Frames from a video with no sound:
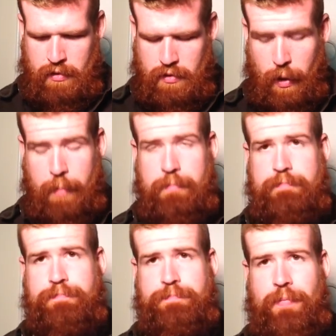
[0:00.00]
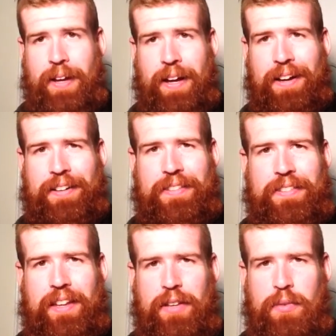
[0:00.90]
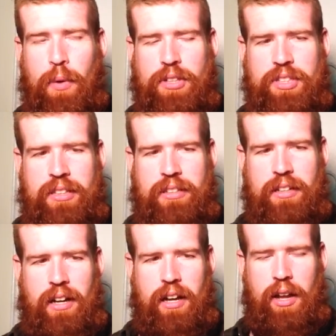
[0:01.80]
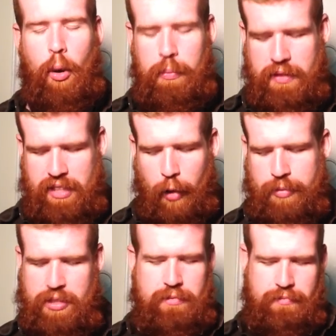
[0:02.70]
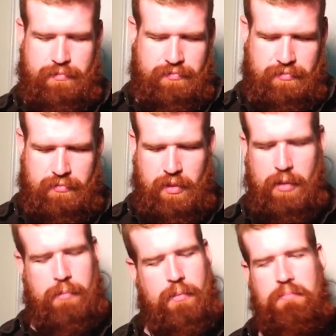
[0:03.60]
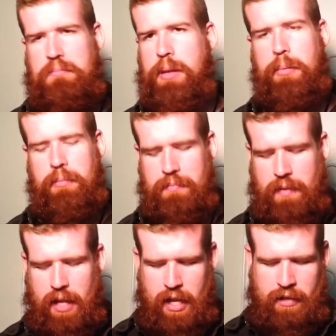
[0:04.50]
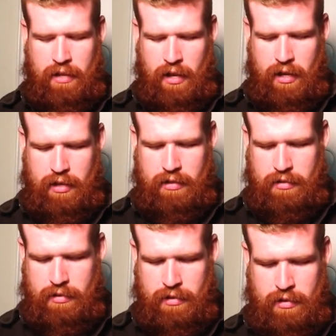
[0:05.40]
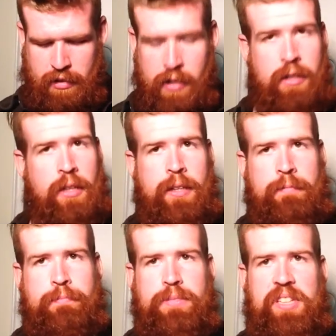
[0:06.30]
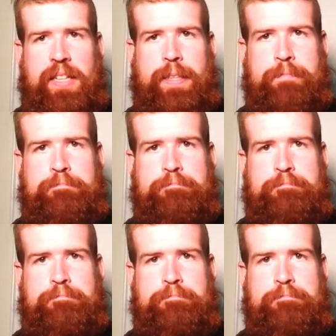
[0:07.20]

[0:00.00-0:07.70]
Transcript: So yeah, thank you for watching. I hope this helps people, and see you next time.